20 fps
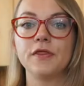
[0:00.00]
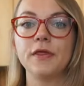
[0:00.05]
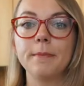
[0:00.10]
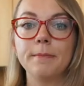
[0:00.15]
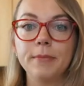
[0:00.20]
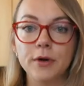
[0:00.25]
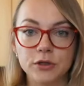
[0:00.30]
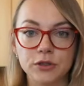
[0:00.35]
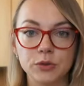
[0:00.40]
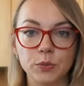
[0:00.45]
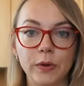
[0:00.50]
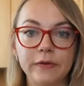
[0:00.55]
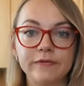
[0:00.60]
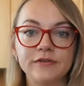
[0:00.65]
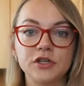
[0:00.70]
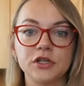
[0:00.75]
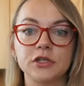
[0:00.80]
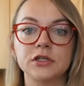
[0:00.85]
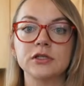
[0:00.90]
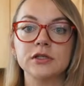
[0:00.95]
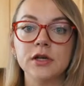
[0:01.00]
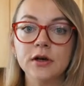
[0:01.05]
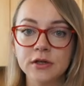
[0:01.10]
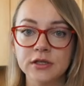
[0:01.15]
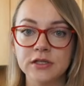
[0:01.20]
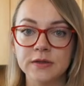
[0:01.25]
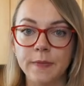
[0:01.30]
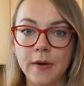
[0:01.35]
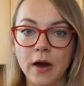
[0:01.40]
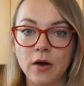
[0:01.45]
The books we've just
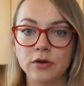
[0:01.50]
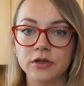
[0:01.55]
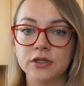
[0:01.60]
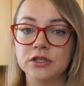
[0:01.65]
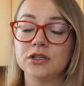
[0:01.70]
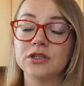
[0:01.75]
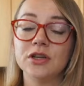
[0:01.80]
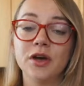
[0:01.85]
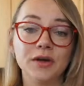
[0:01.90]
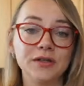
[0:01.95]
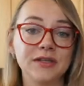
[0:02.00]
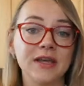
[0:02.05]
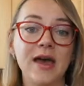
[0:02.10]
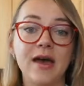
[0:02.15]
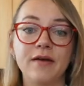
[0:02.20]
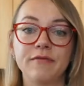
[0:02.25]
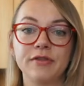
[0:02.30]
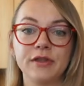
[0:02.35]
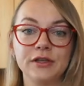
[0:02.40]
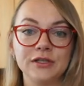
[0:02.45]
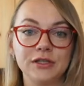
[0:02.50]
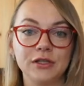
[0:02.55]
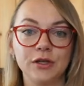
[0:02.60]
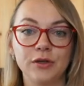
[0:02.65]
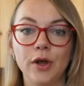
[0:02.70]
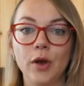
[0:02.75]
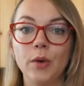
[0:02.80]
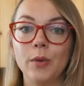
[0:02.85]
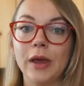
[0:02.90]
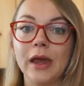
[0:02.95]
talked about do not have this,
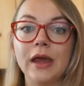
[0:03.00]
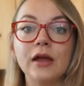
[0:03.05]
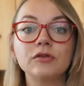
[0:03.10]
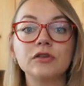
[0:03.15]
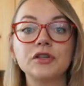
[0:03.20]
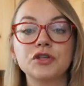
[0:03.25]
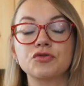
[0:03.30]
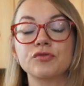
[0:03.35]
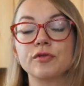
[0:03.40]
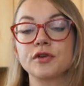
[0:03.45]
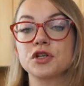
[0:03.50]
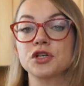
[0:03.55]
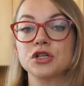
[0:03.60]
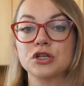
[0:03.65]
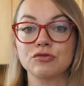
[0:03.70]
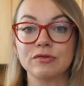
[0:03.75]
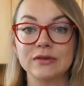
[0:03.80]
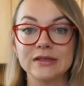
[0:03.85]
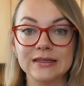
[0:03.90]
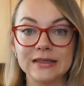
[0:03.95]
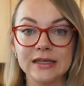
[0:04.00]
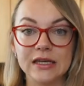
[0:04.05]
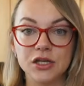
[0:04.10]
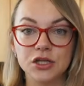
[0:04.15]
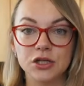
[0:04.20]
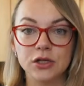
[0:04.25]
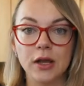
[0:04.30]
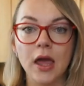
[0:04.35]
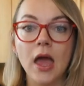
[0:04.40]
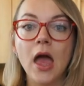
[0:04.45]
English-Russian
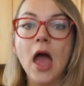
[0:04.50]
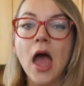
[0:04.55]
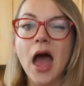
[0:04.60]
translation.